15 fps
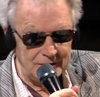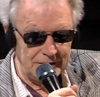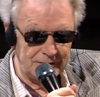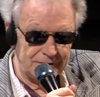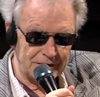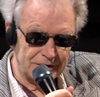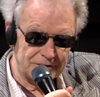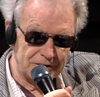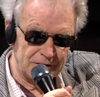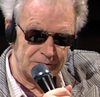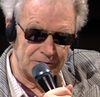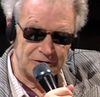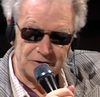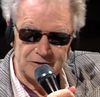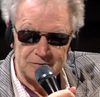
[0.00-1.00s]
affection
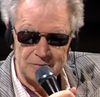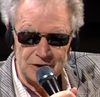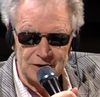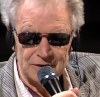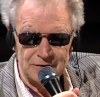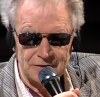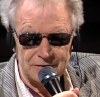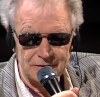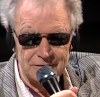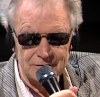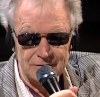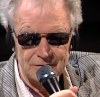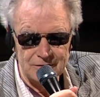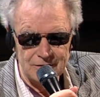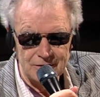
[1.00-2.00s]
image, because
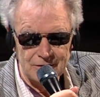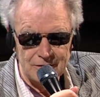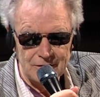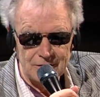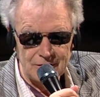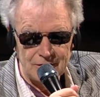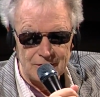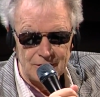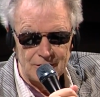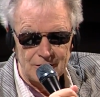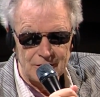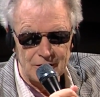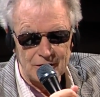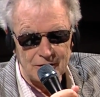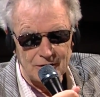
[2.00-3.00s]

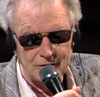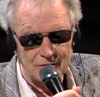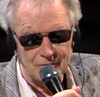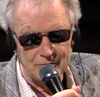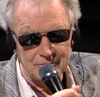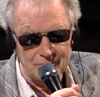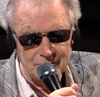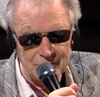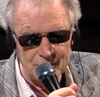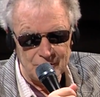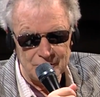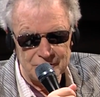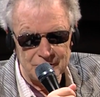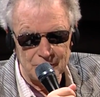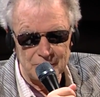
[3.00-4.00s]
it
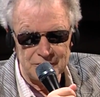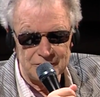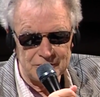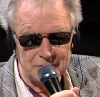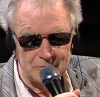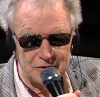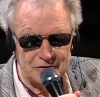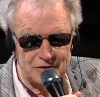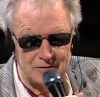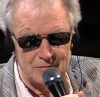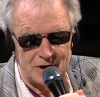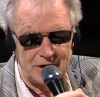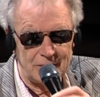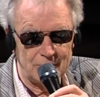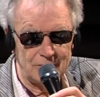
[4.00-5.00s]
was always so much a
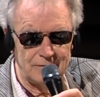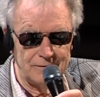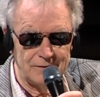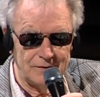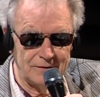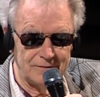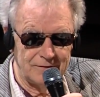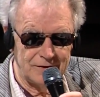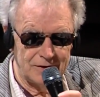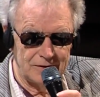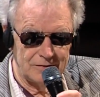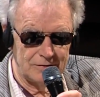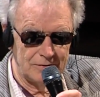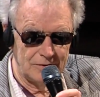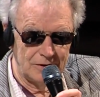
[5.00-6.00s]
matter
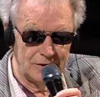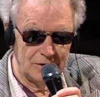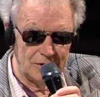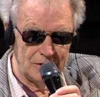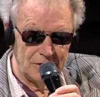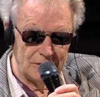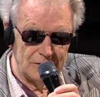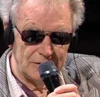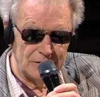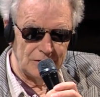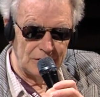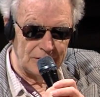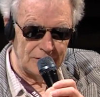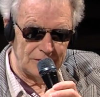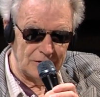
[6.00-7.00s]
of
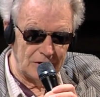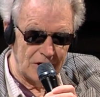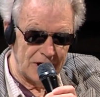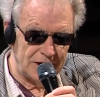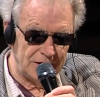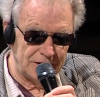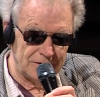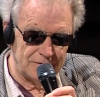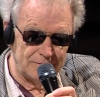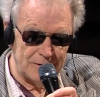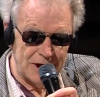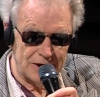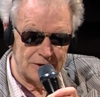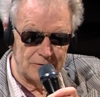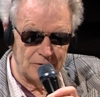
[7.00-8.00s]
the lighting of
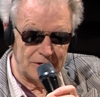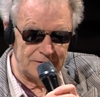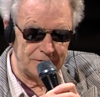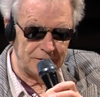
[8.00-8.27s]
black and white